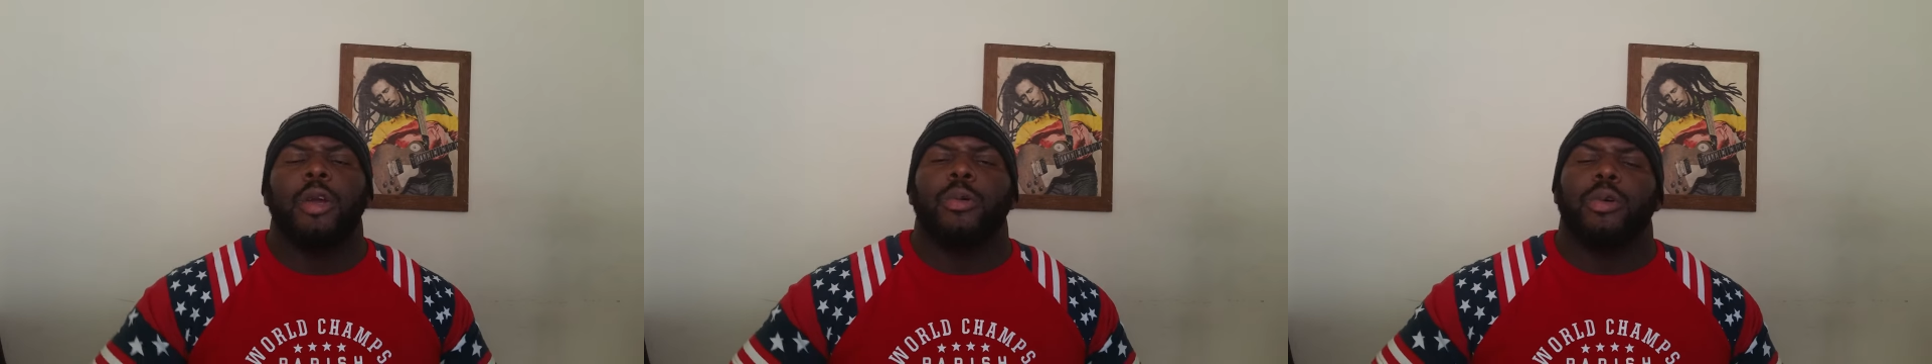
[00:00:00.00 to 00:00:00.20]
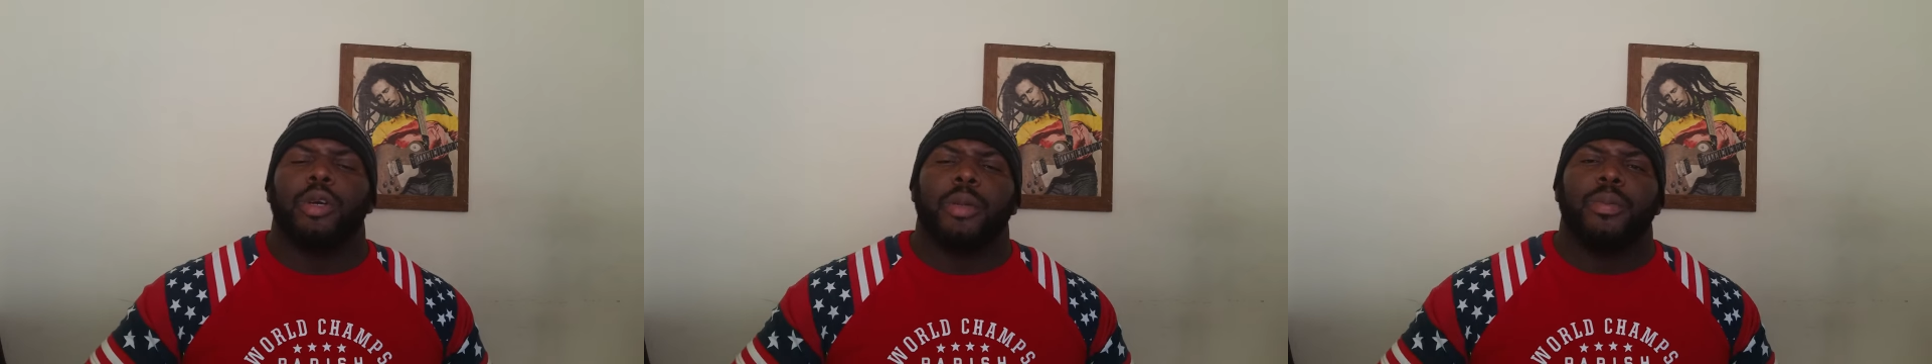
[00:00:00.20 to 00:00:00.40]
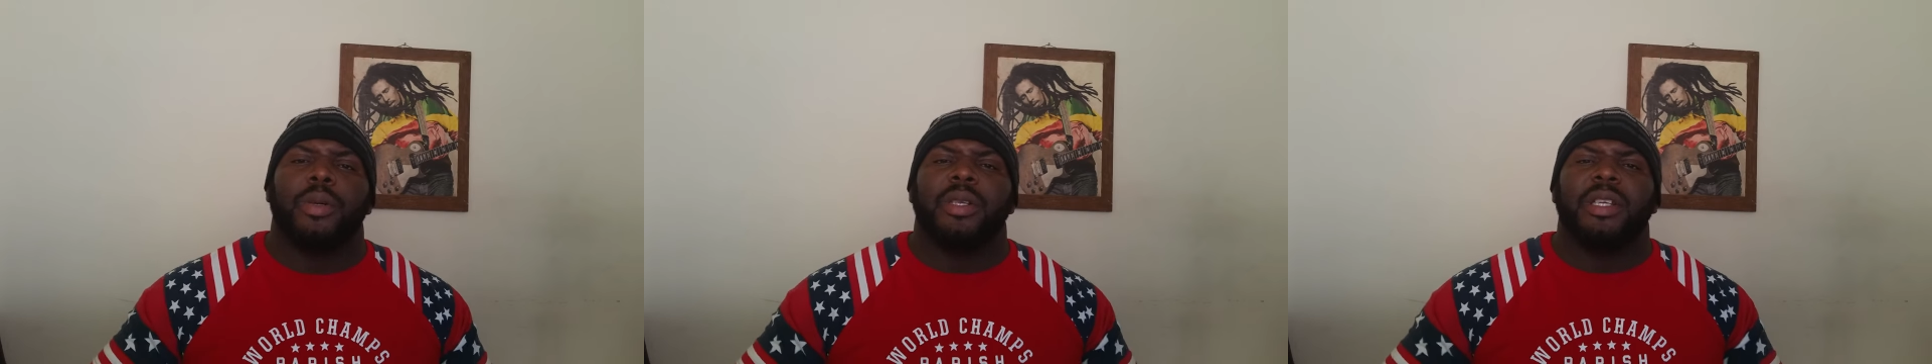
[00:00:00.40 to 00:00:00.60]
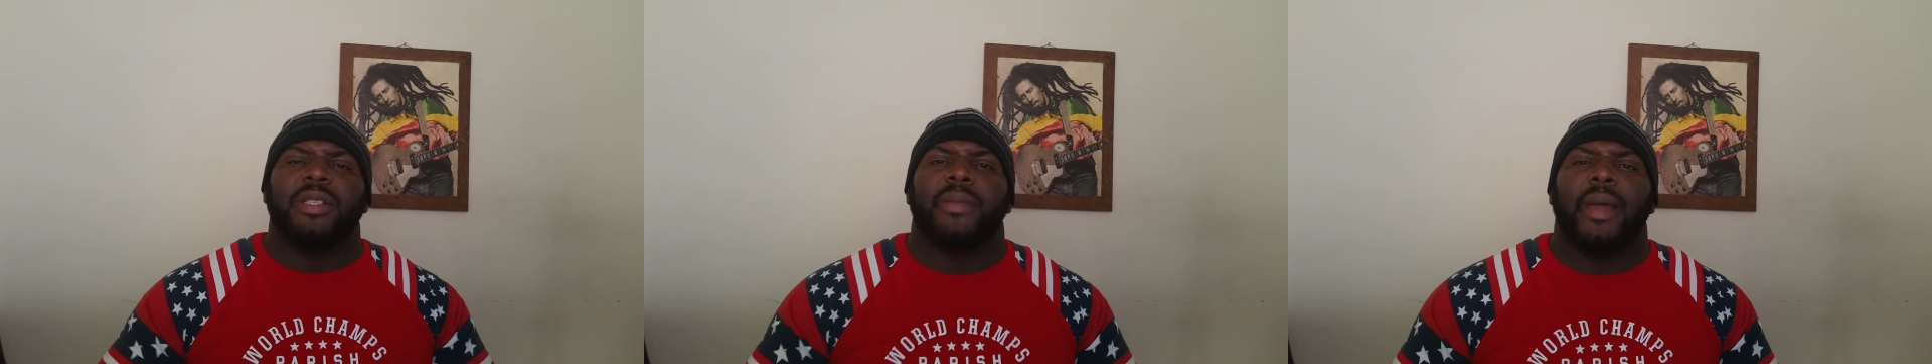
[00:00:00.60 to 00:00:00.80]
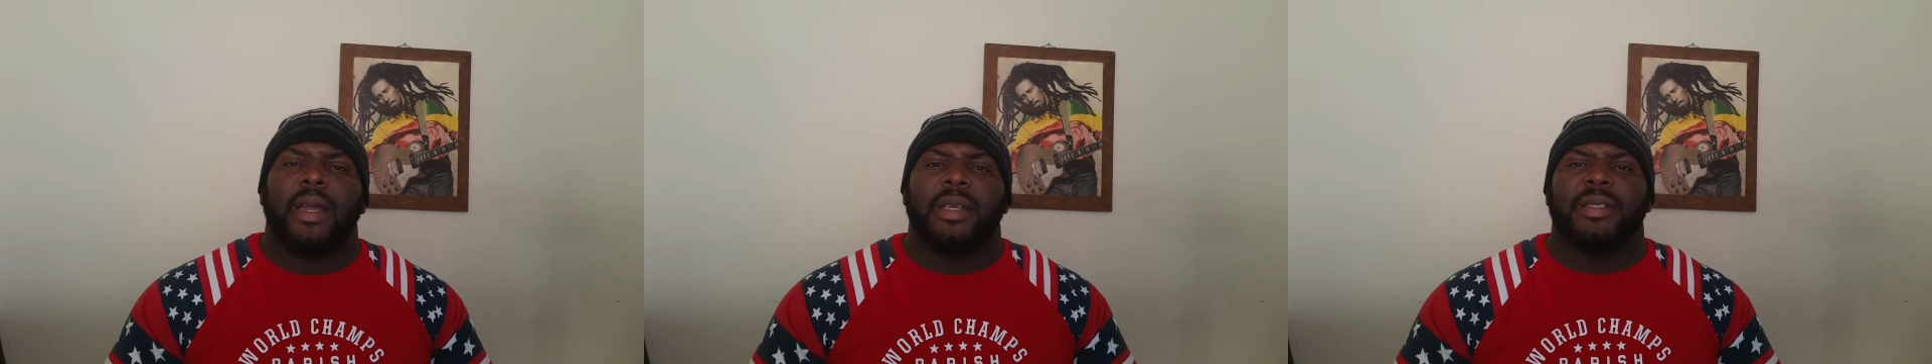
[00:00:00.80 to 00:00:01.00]
We're going to put these
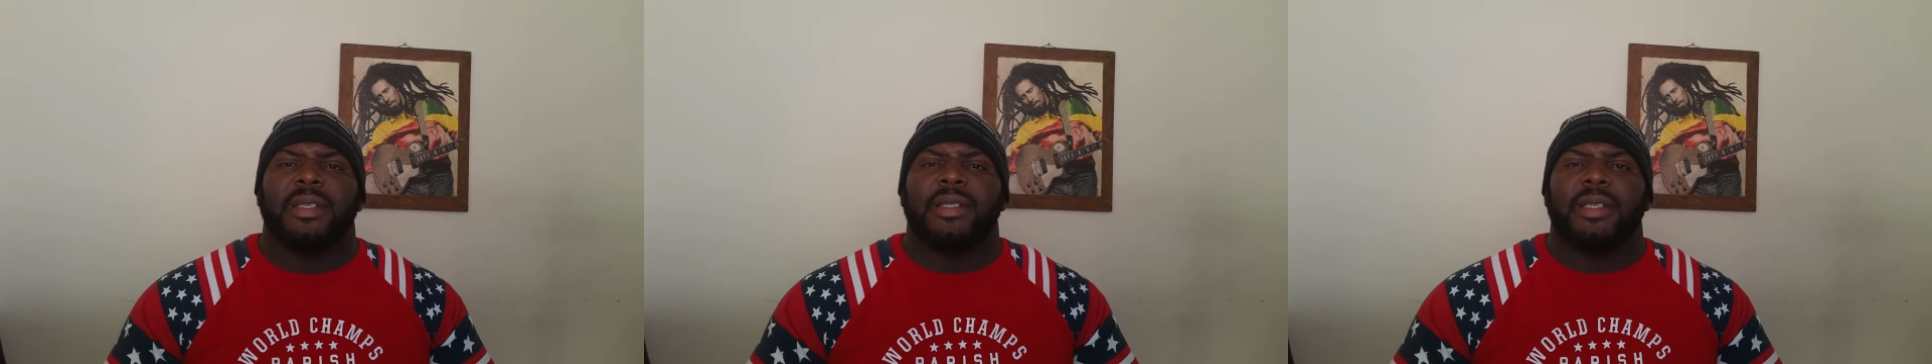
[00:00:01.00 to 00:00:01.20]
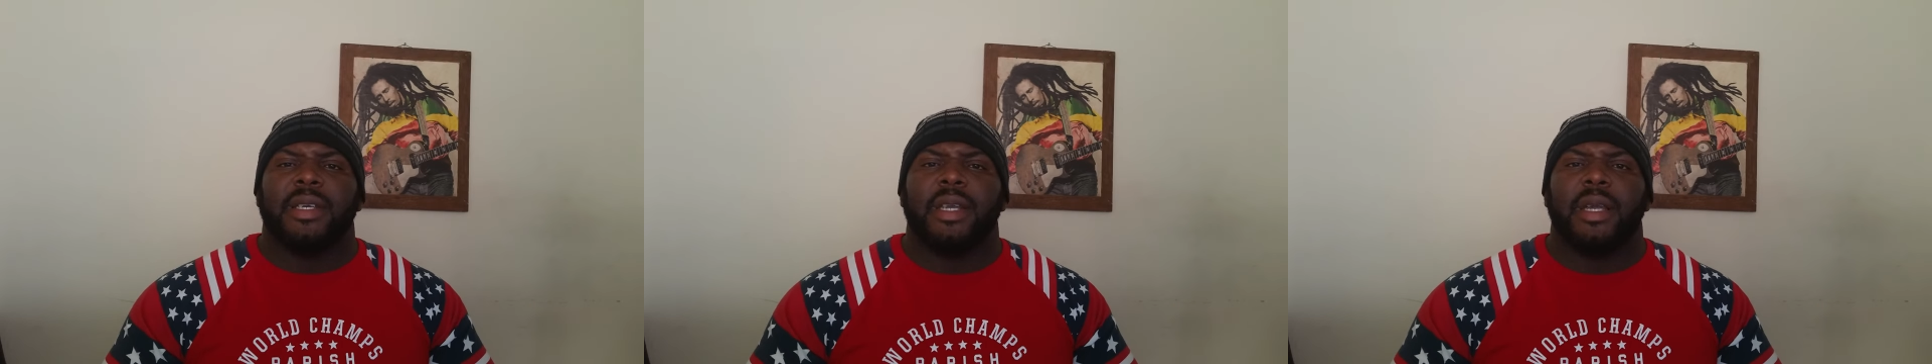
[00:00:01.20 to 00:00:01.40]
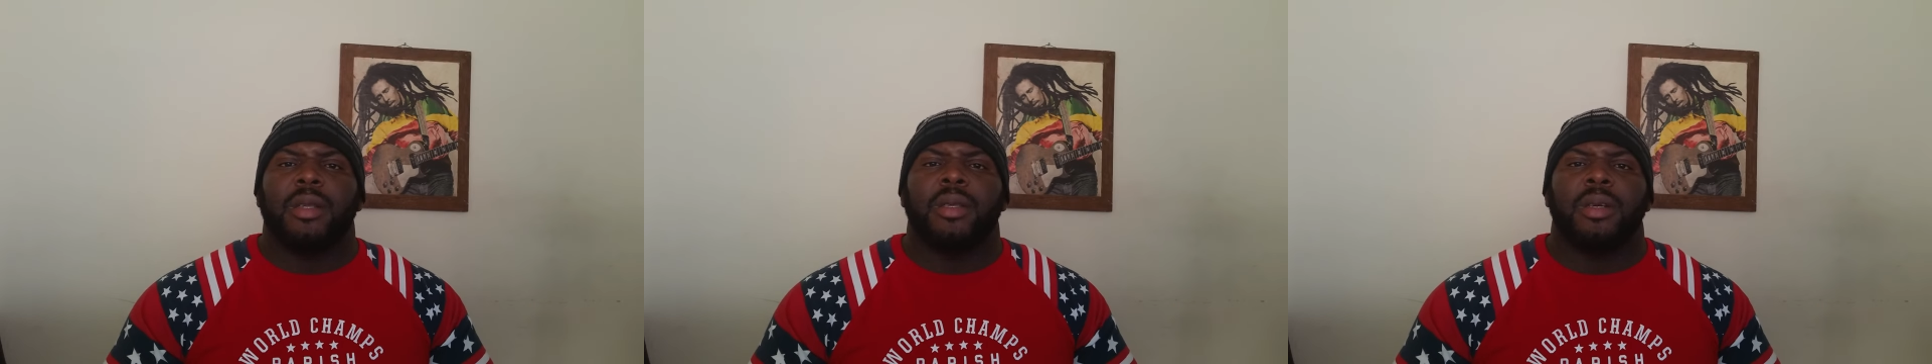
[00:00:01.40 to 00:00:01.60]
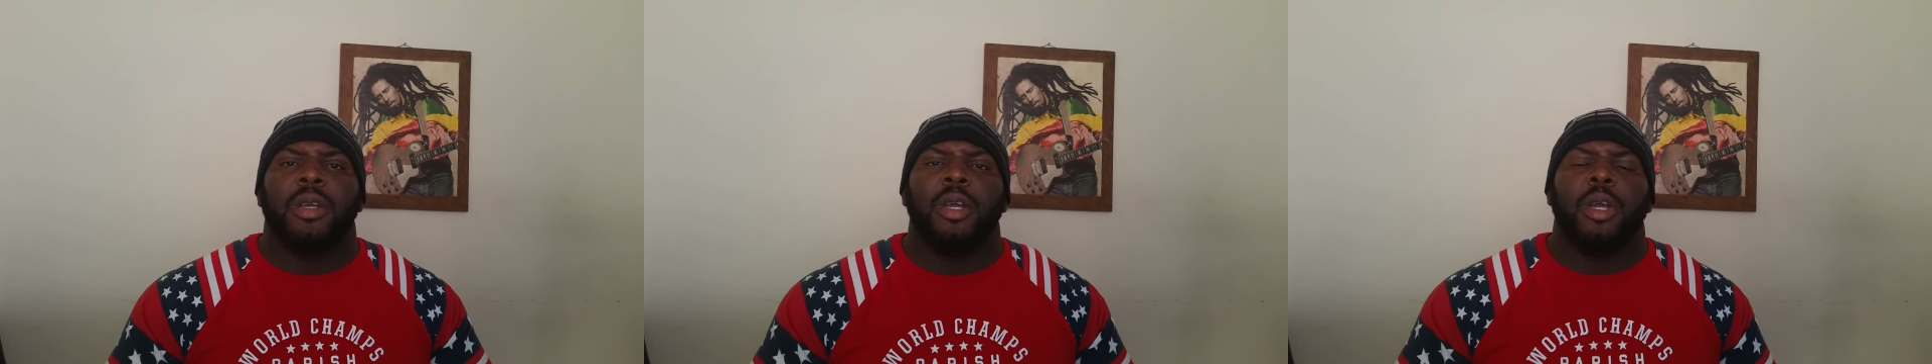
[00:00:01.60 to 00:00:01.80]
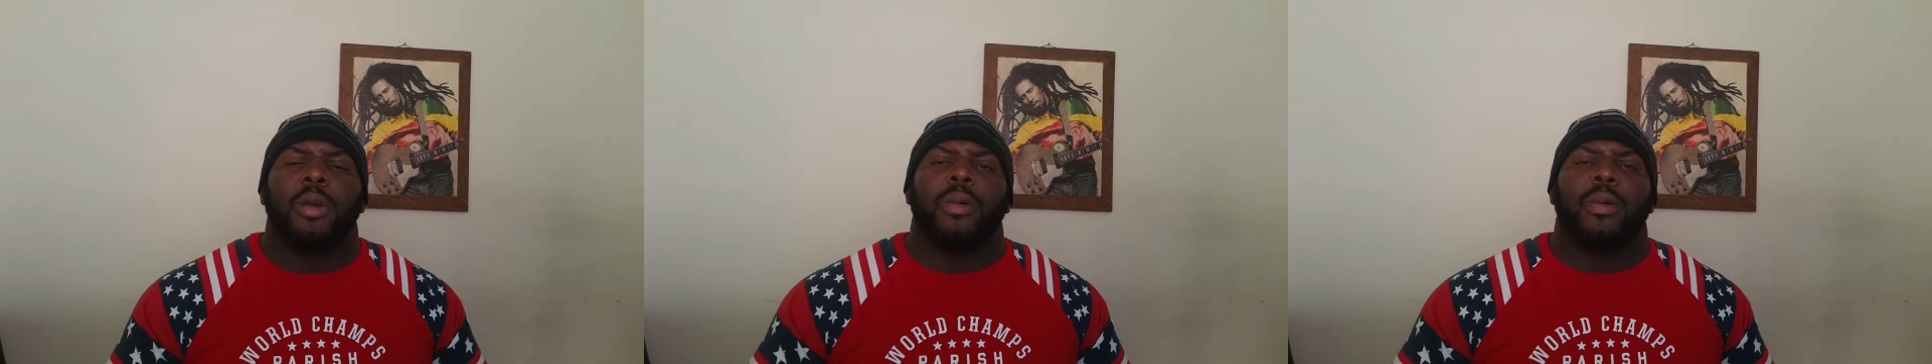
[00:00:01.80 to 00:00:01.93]
magazines together.